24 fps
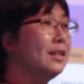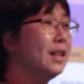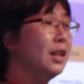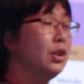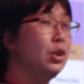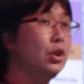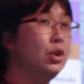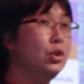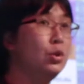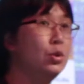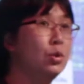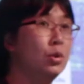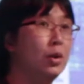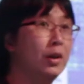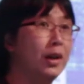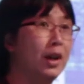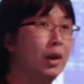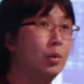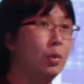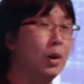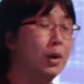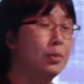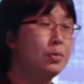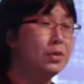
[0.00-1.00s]
that you can do on
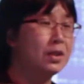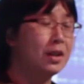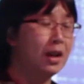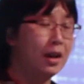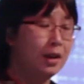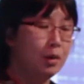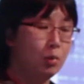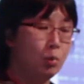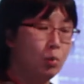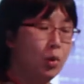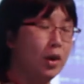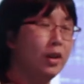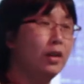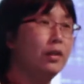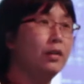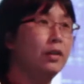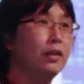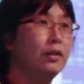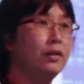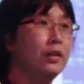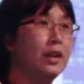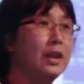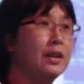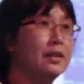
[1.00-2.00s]
our website. One of the
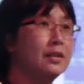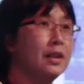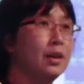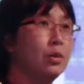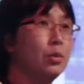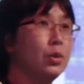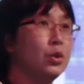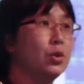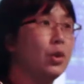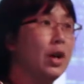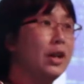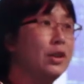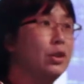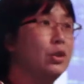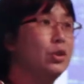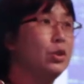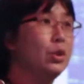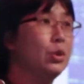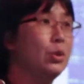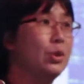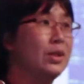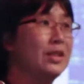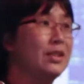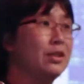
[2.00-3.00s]
things that we try to
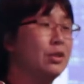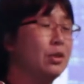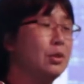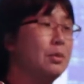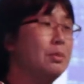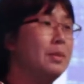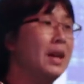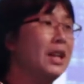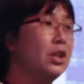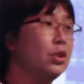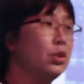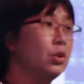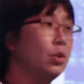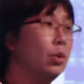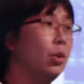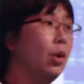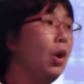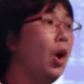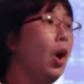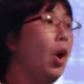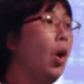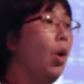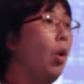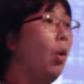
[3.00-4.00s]
do is to make sure
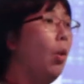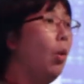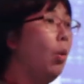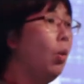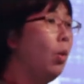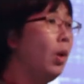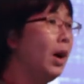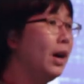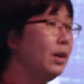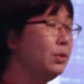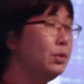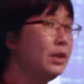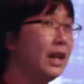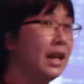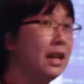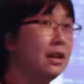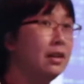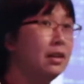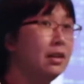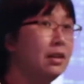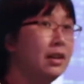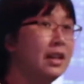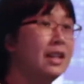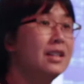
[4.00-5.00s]
all our
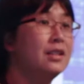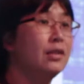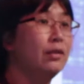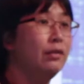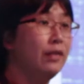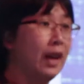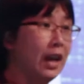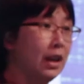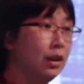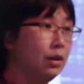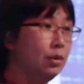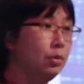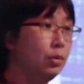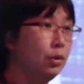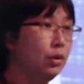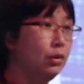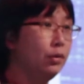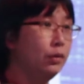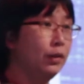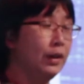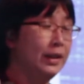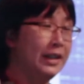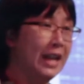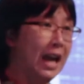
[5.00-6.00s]
data is available
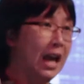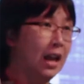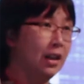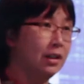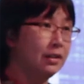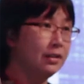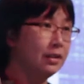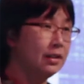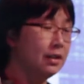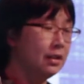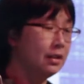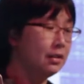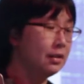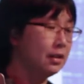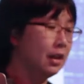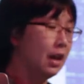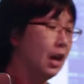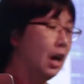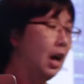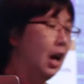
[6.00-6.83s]
for analysis.